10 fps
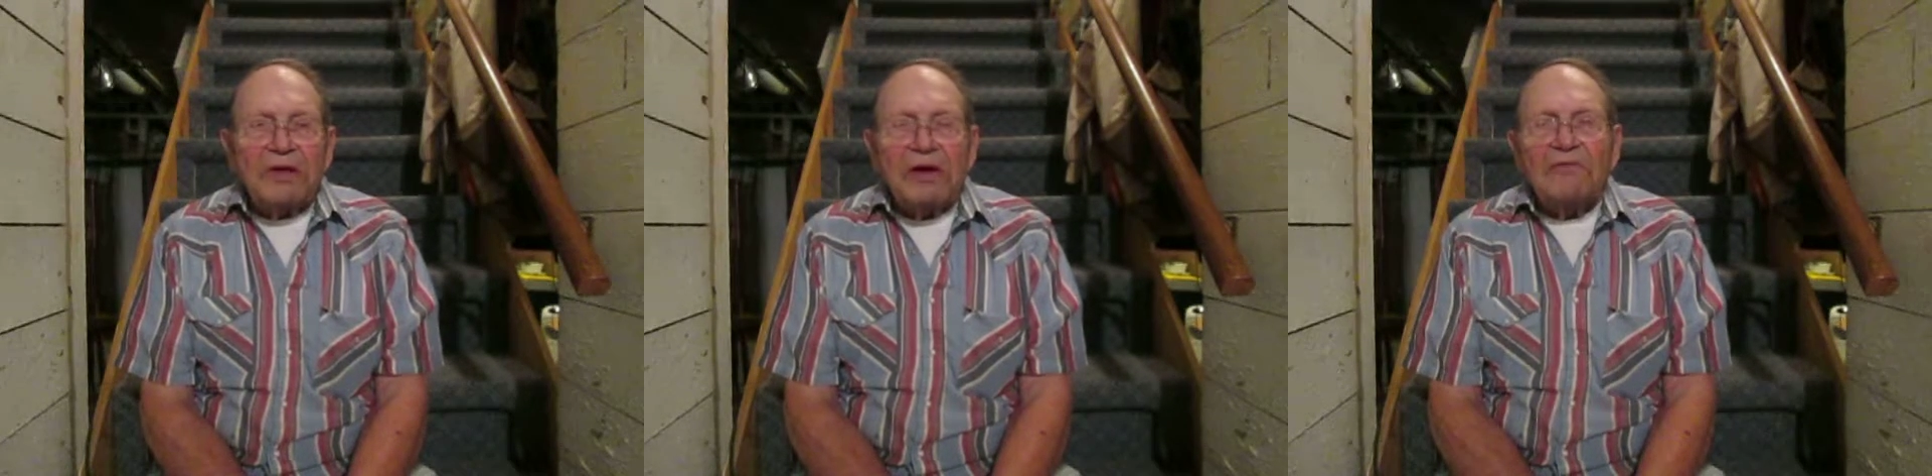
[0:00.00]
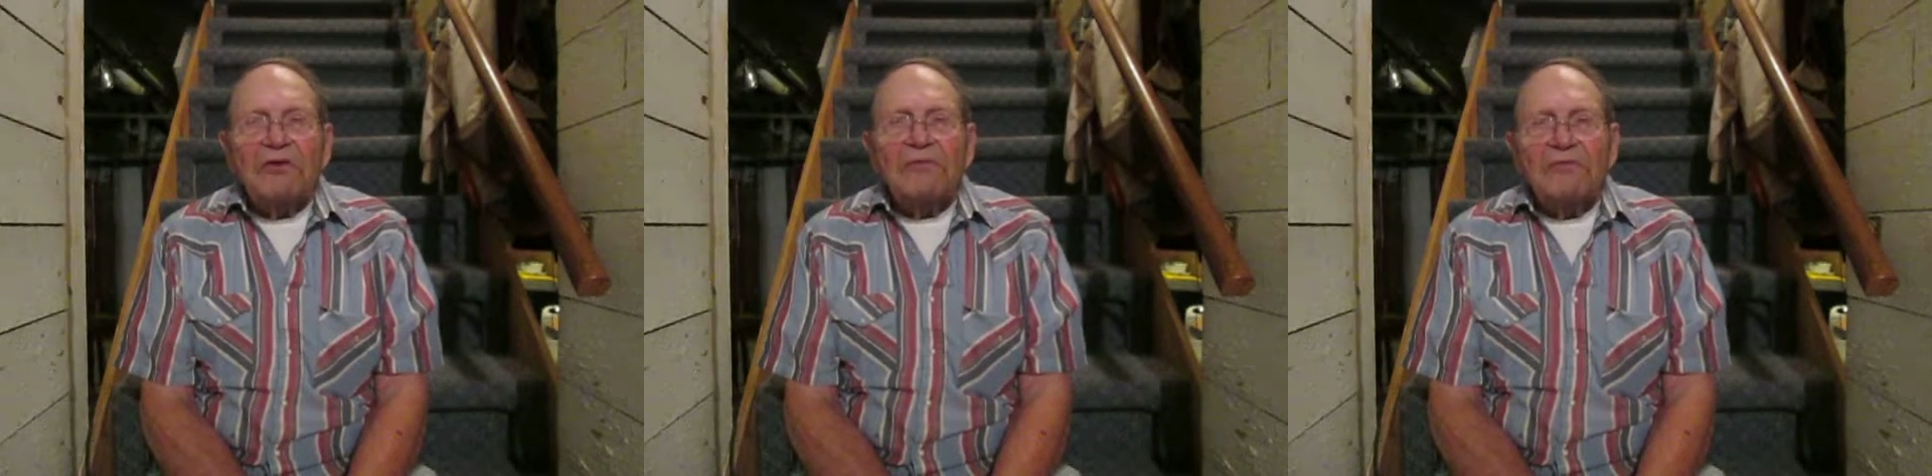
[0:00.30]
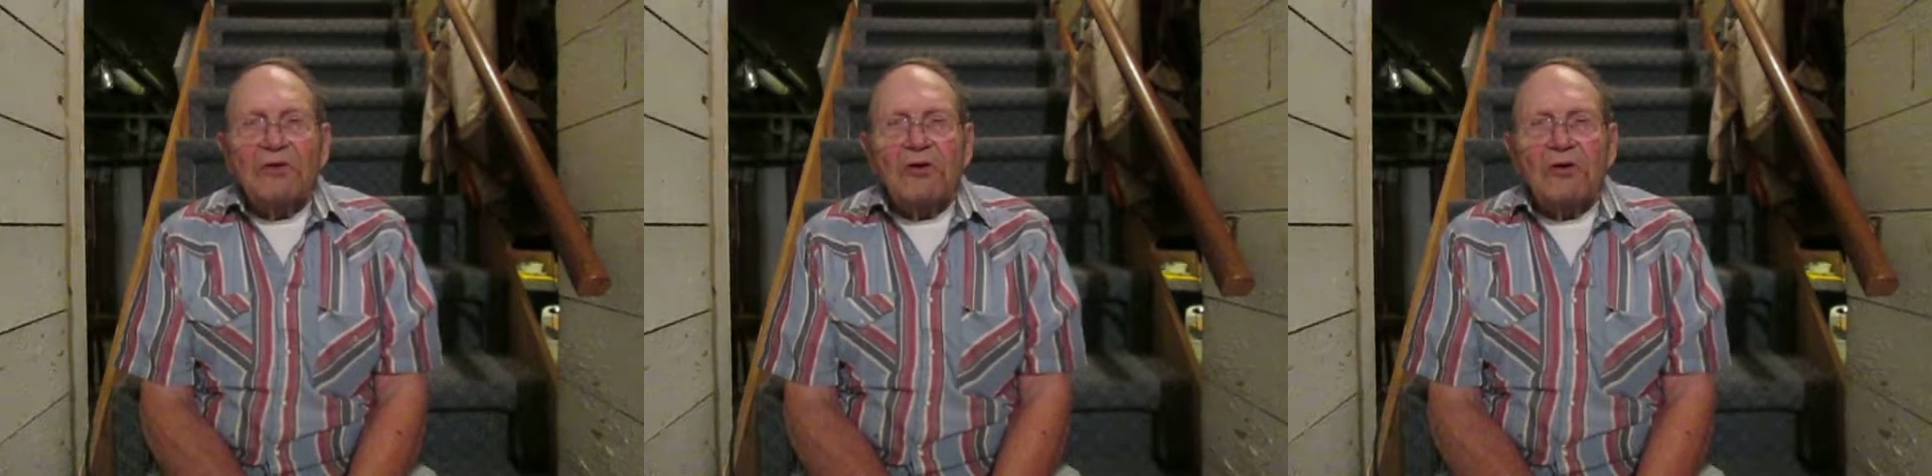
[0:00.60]
Every
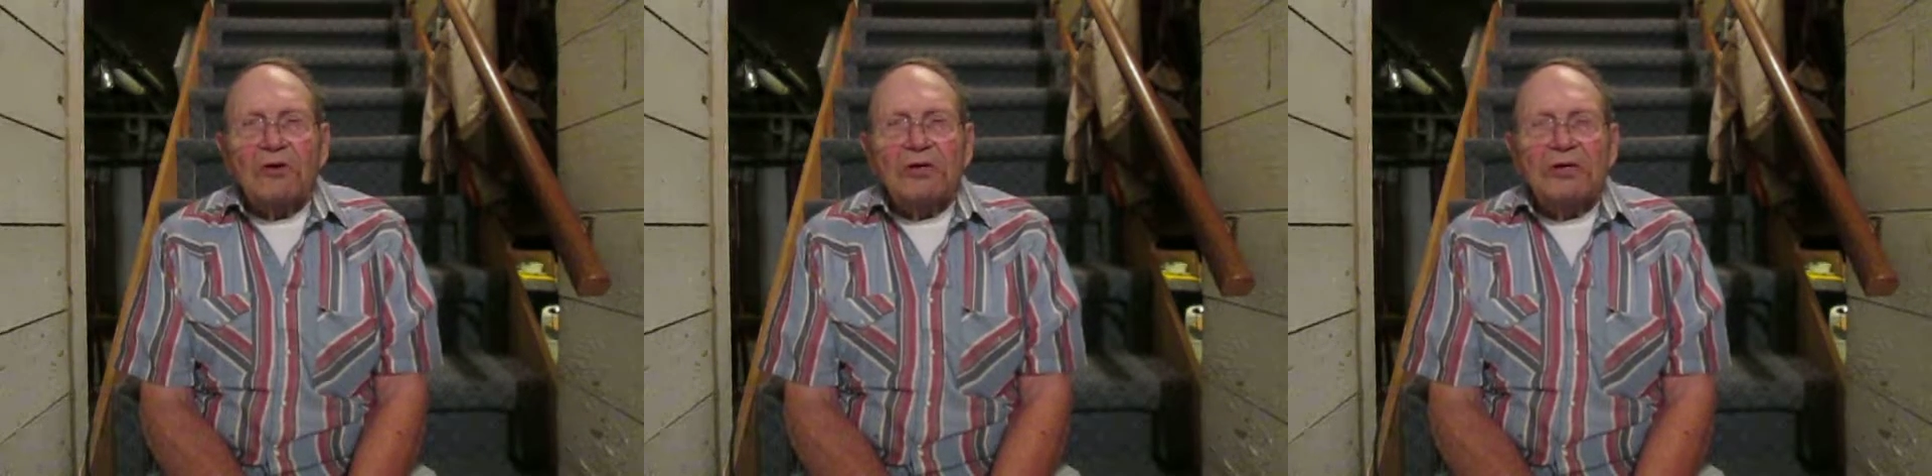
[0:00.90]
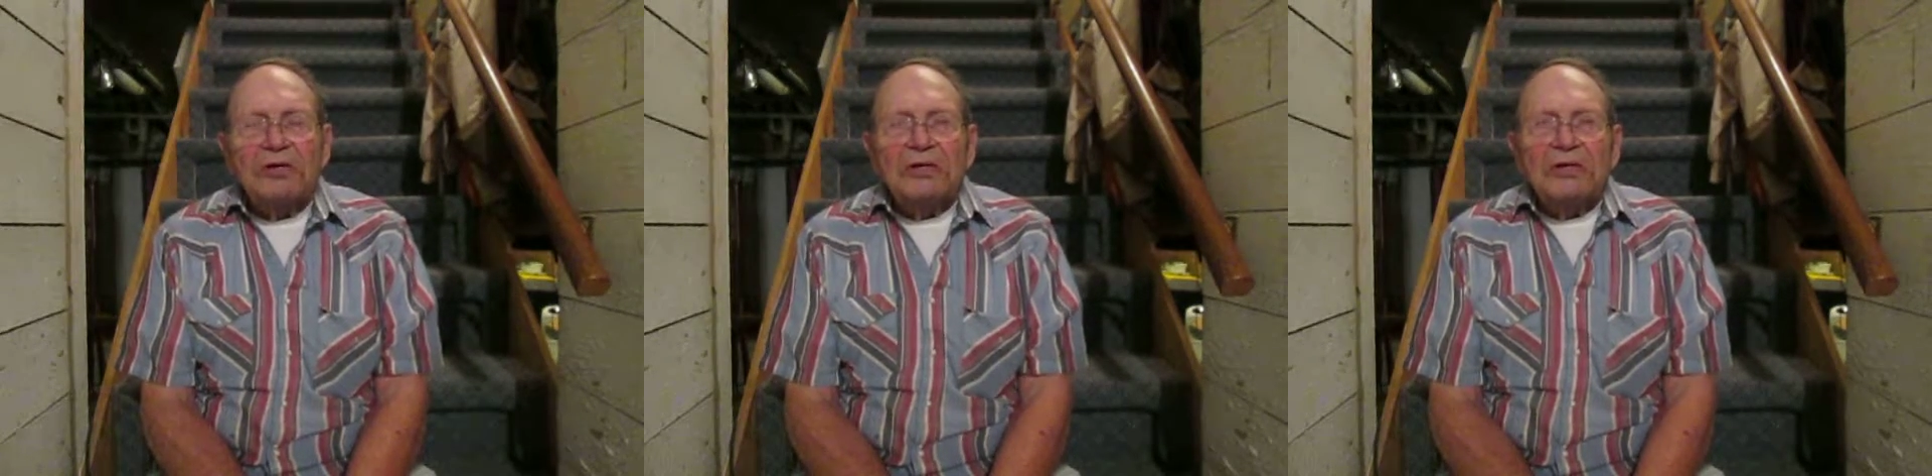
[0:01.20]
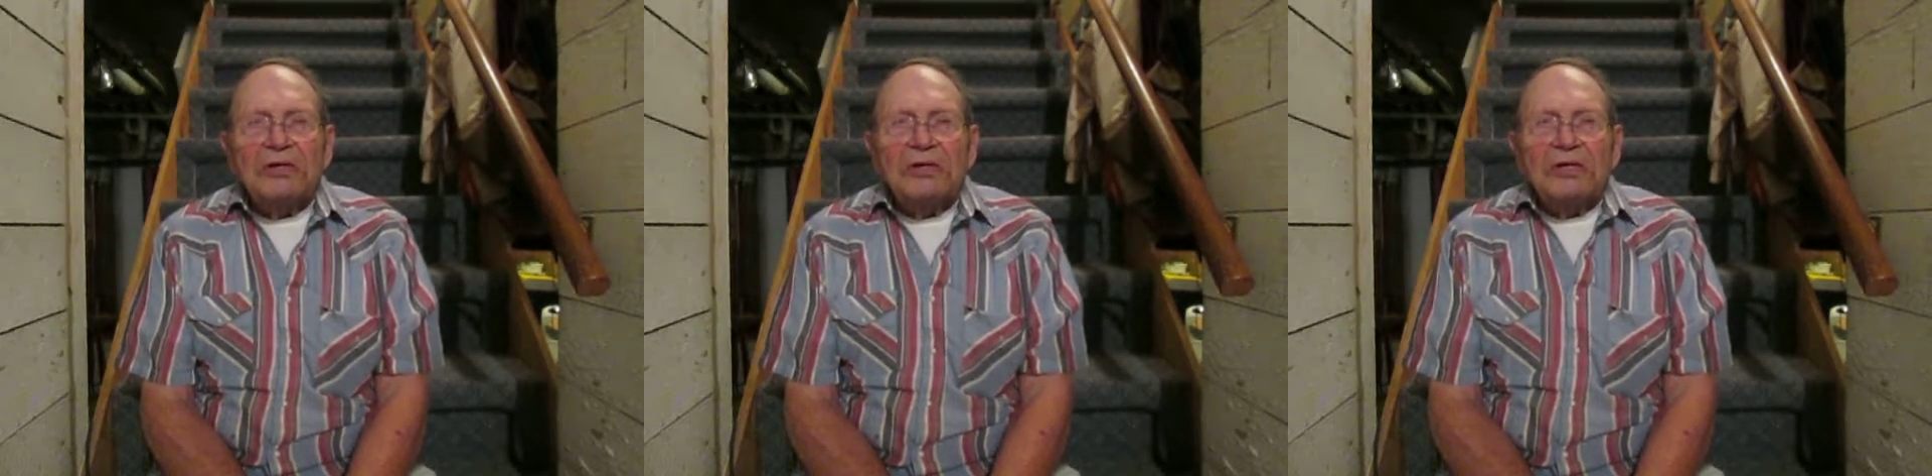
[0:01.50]
fall
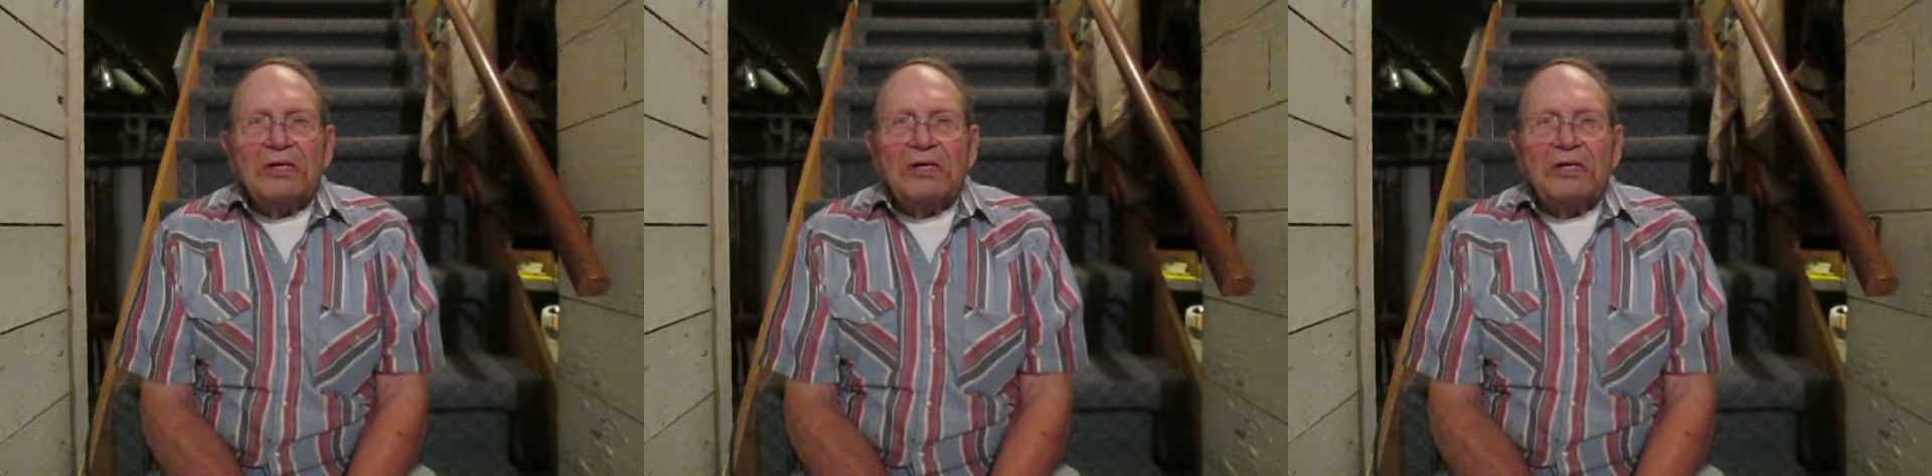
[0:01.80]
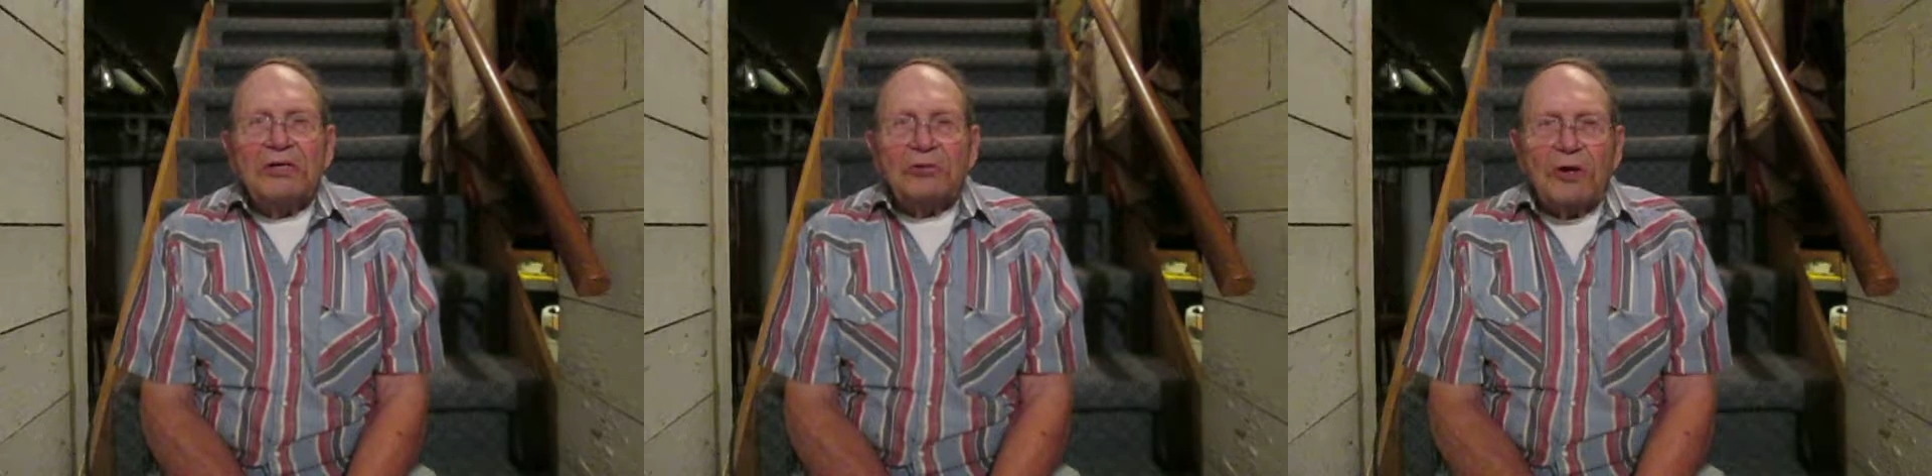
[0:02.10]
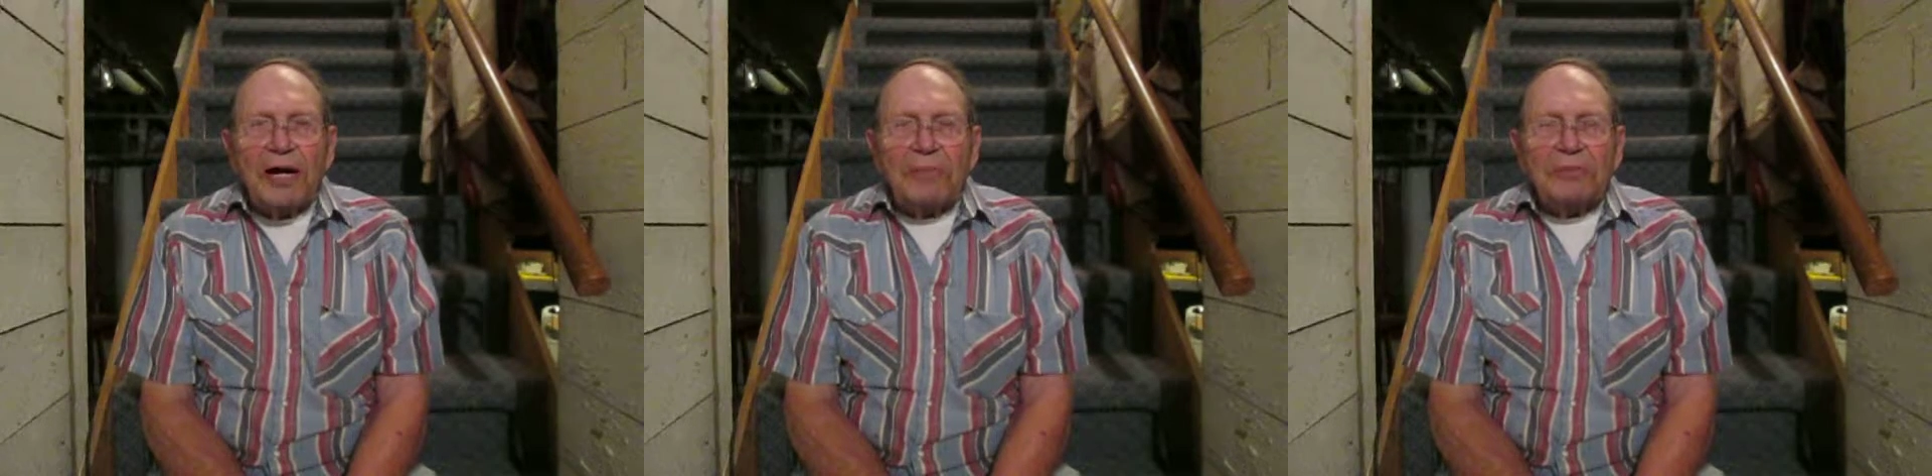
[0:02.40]
he
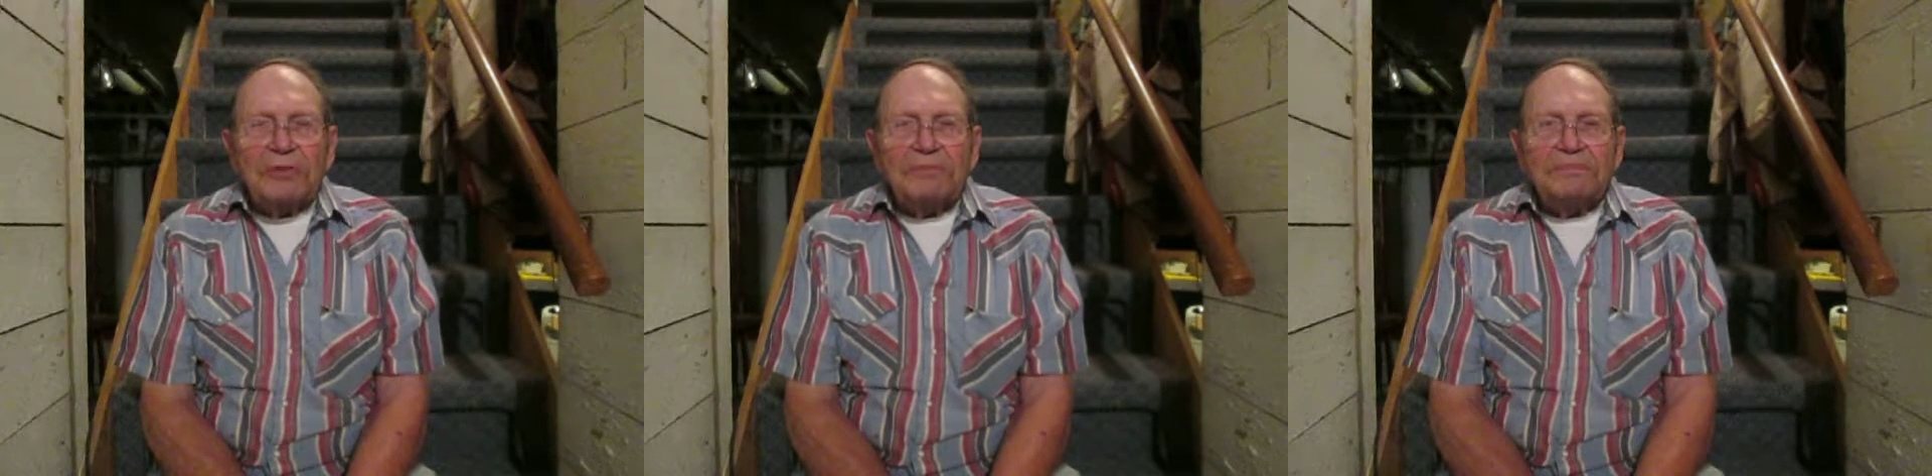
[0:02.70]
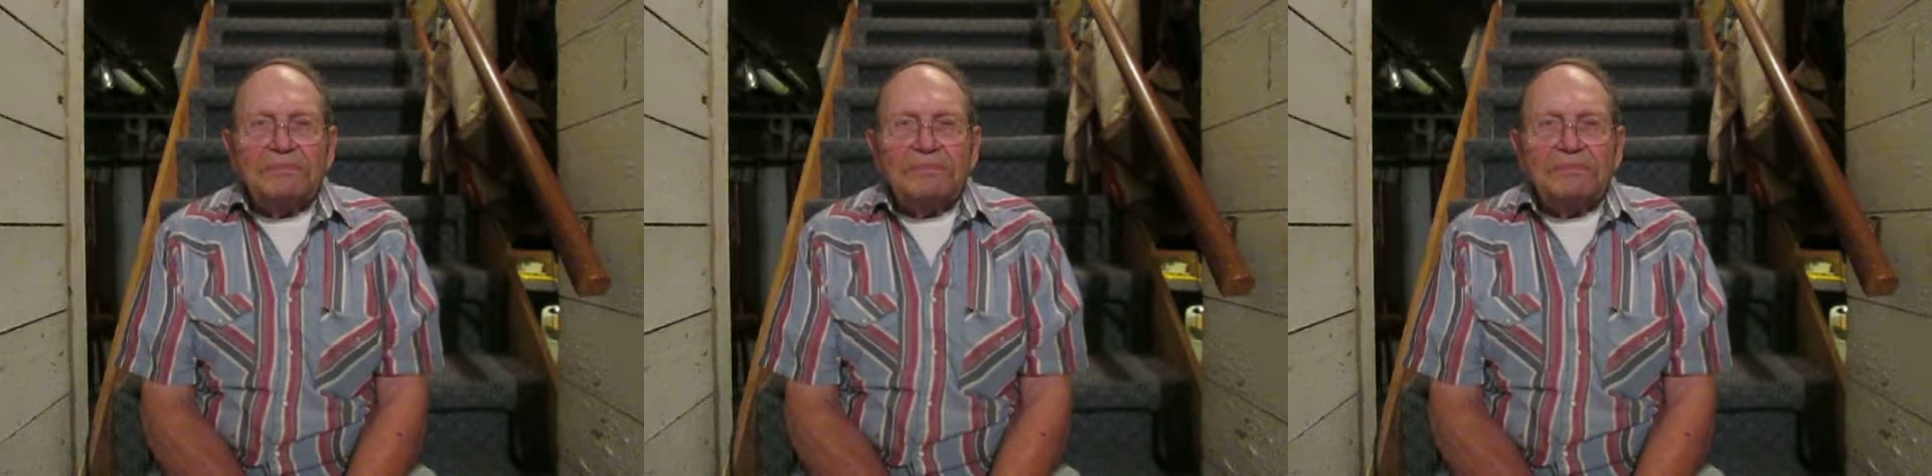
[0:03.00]
trapped,